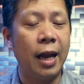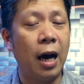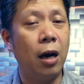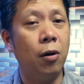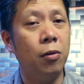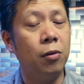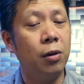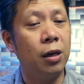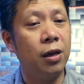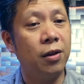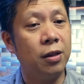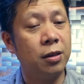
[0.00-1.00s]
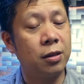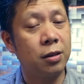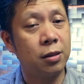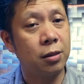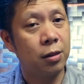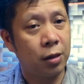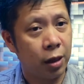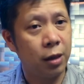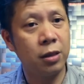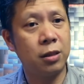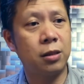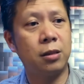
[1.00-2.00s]
now it's
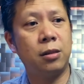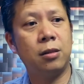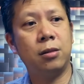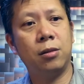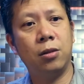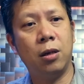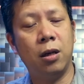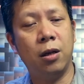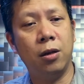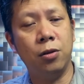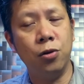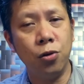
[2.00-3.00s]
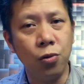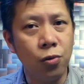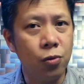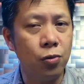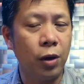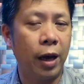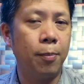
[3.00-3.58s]
this uh, new